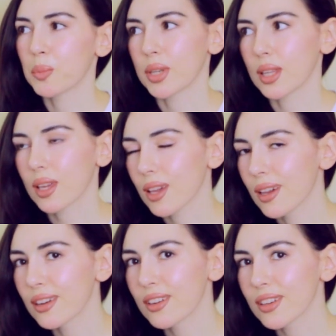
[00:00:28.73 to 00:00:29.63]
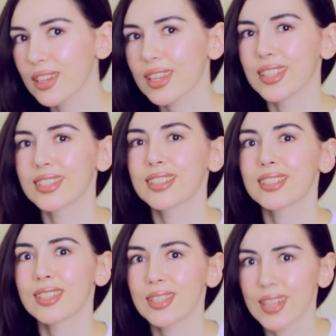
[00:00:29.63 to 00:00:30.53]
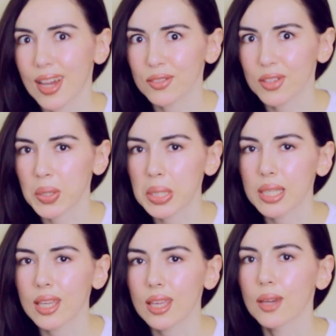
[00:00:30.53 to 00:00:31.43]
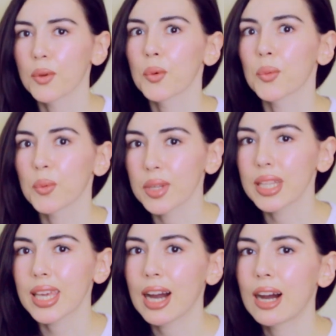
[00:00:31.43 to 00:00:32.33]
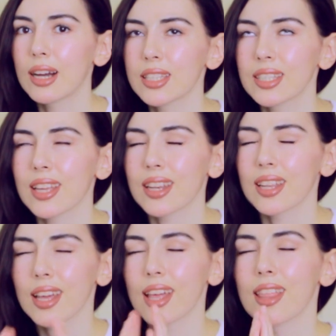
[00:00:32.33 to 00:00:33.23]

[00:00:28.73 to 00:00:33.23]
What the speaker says: but here it's definitely really hot, and